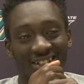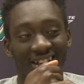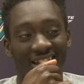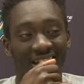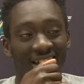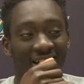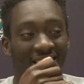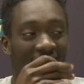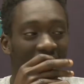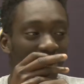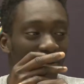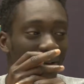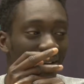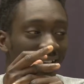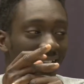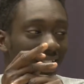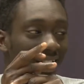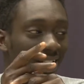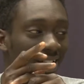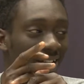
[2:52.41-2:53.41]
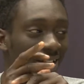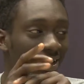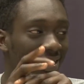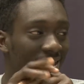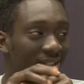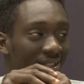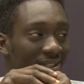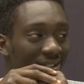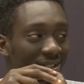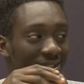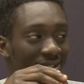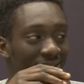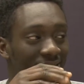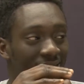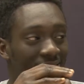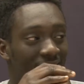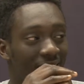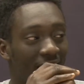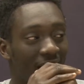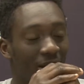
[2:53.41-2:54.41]
Yeah, I mean, I
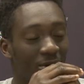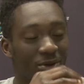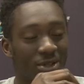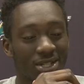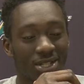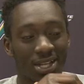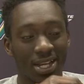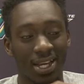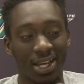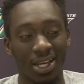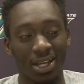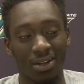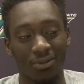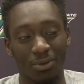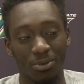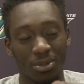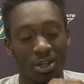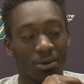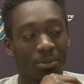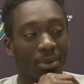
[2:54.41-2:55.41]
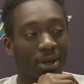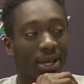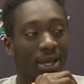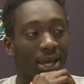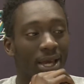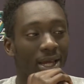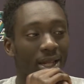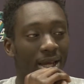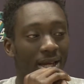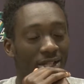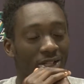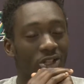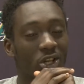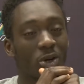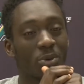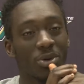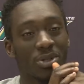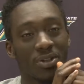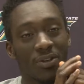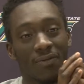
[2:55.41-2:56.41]
would say from top of my head,
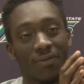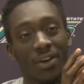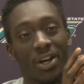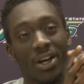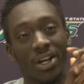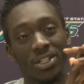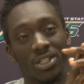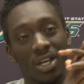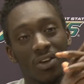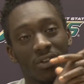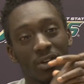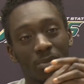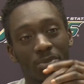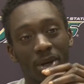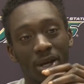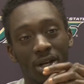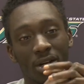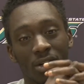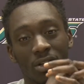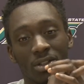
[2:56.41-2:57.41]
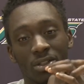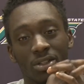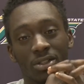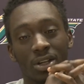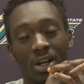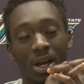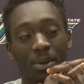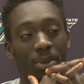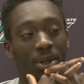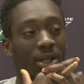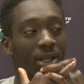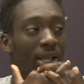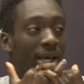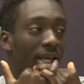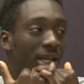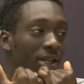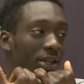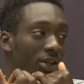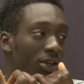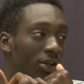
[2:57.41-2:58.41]
Sonoma's a very tough competitor. I mean,
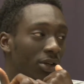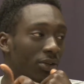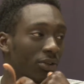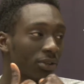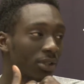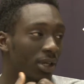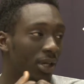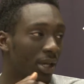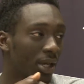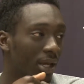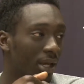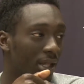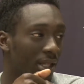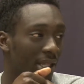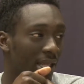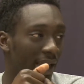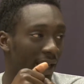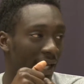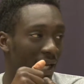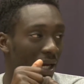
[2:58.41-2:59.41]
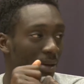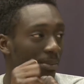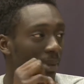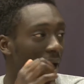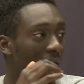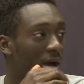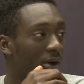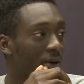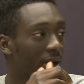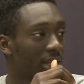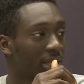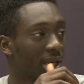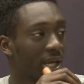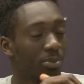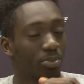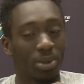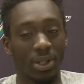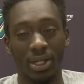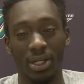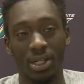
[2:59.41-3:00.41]
you know, they come out and they
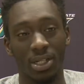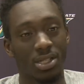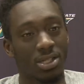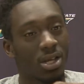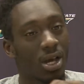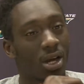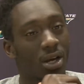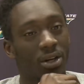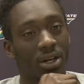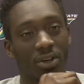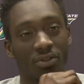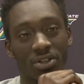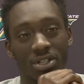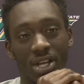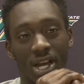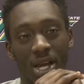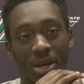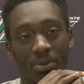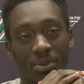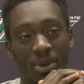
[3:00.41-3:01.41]
play good soccer every time,